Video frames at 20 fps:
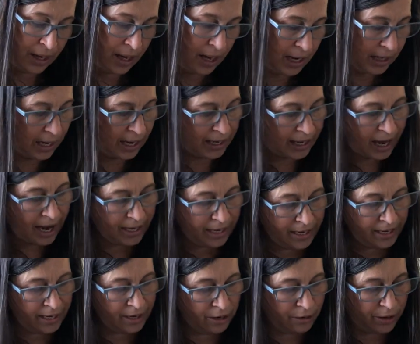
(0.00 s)
I like
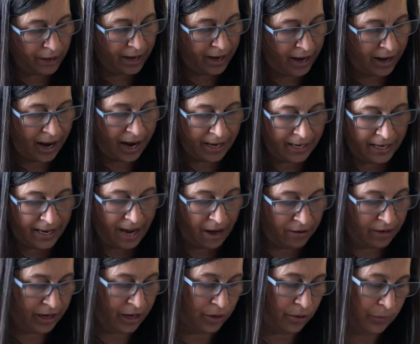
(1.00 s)
hiding out
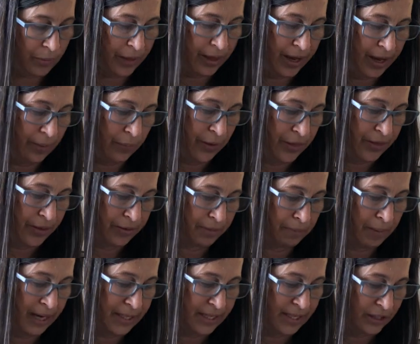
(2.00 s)
here with
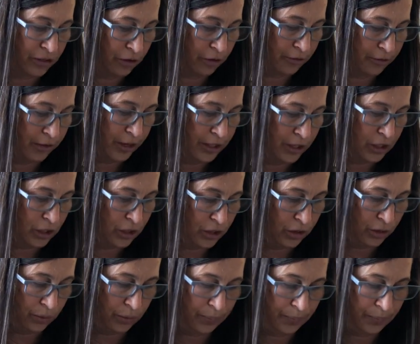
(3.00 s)
my desert friends too.